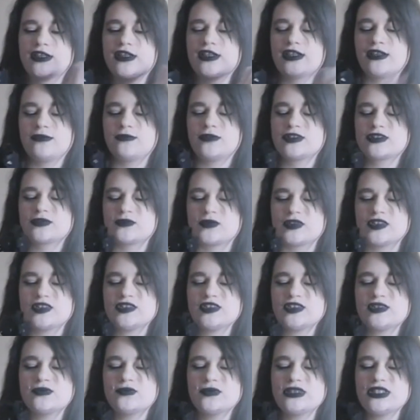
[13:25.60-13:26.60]
It was
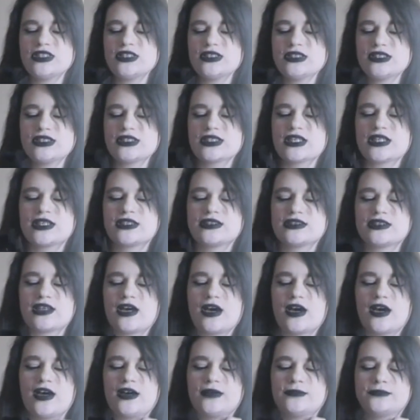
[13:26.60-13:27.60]
weird to me that
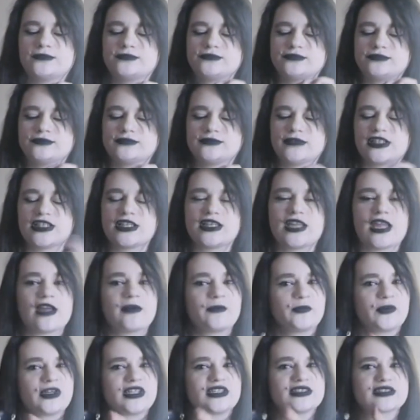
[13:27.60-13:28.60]
um, they didn't
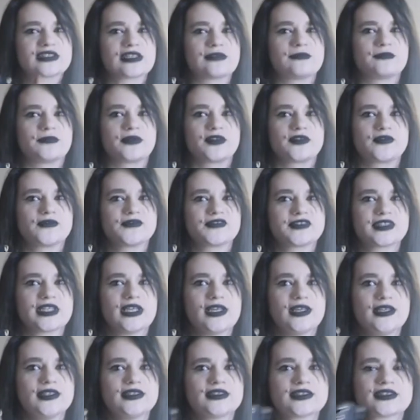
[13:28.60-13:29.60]
have wings on both
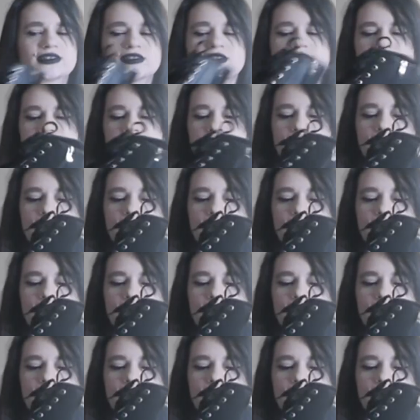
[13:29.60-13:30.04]
sides.